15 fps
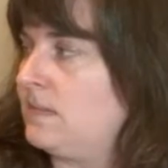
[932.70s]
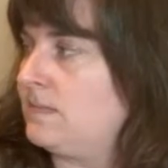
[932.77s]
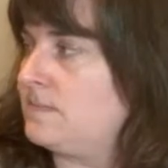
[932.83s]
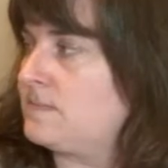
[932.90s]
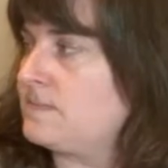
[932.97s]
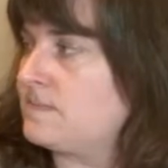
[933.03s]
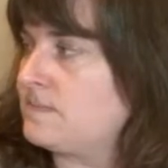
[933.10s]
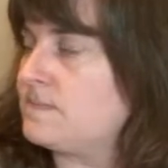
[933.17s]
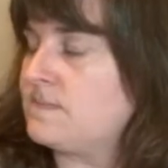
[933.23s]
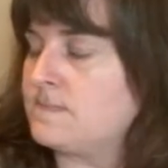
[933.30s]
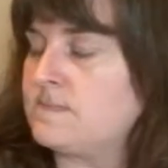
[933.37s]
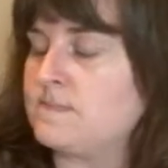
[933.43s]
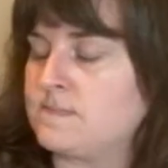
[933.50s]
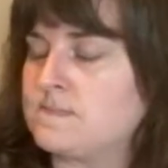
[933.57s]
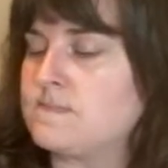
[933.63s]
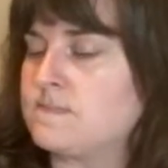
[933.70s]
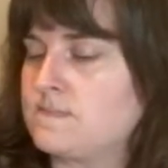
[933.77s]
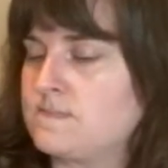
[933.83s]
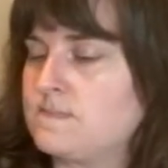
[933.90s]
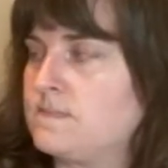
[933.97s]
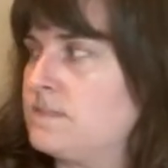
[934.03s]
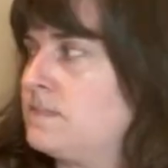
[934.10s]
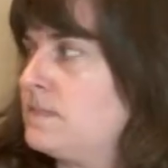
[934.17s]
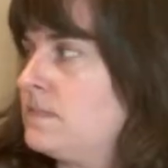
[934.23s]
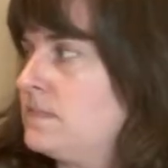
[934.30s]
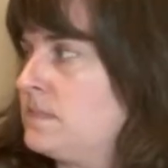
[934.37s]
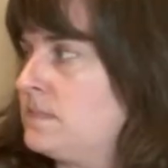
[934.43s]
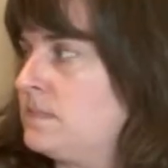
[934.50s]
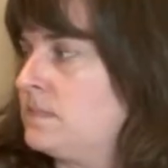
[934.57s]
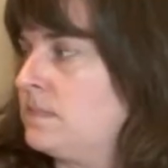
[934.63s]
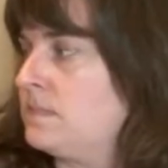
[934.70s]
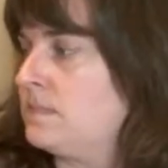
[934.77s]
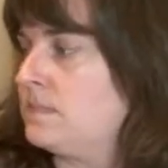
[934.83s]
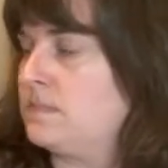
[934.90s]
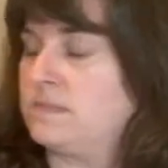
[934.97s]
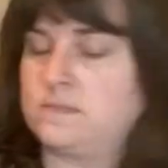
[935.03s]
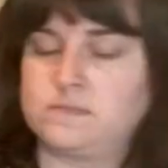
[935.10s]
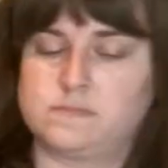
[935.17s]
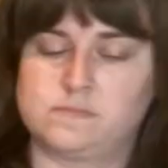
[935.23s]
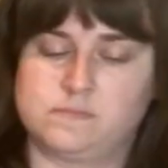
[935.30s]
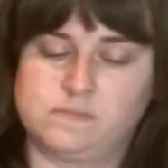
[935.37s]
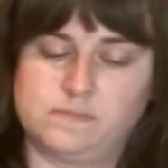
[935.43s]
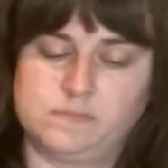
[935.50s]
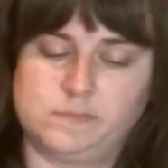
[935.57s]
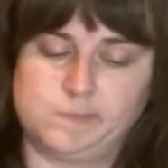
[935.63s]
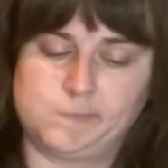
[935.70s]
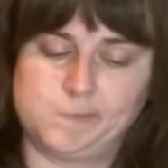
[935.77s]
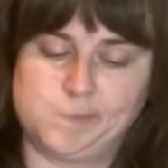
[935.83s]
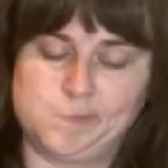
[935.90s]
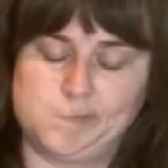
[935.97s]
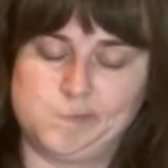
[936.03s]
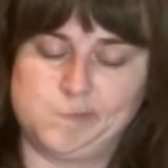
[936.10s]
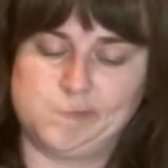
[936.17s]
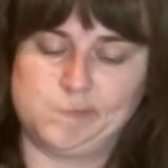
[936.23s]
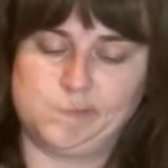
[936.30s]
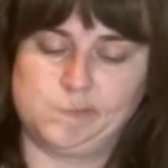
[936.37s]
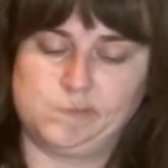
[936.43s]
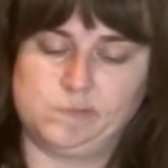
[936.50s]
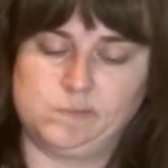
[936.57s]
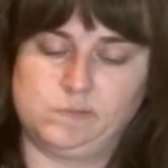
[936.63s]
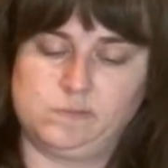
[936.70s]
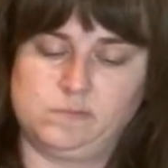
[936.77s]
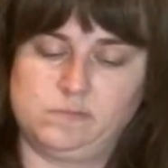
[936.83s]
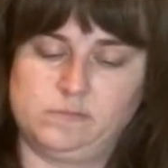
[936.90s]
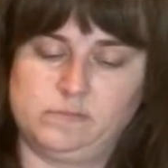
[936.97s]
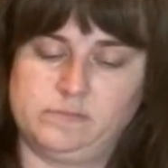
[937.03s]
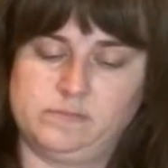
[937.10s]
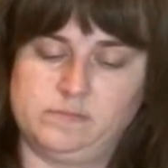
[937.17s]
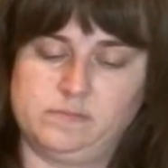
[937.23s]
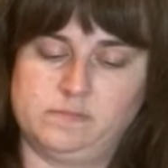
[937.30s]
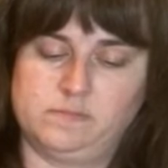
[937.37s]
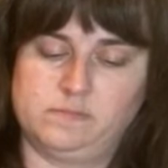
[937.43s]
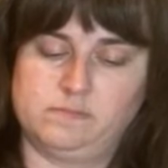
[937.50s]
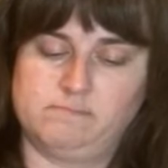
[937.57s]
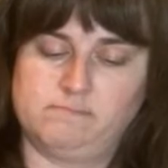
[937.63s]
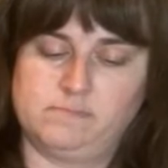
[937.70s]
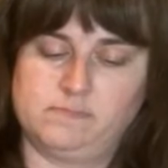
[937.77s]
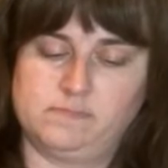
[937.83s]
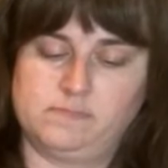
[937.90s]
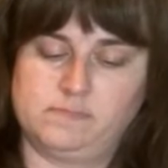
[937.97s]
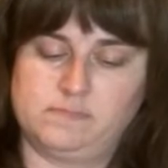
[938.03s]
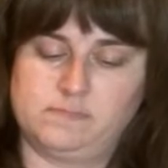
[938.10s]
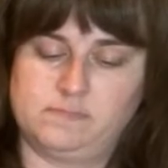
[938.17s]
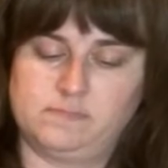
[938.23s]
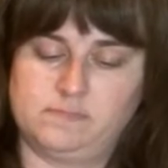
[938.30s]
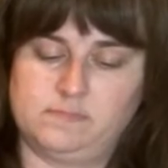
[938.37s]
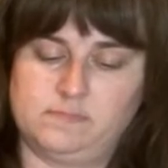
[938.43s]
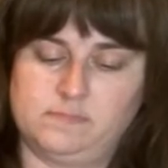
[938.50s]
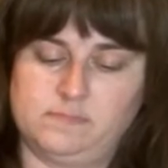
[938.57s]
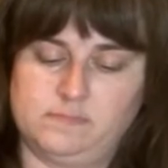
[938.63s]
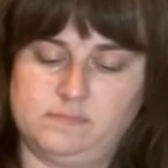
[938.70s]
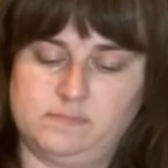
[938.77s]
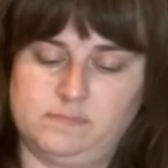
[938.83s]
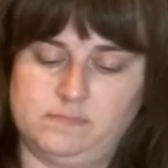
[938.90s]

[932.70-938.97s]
(not speaking)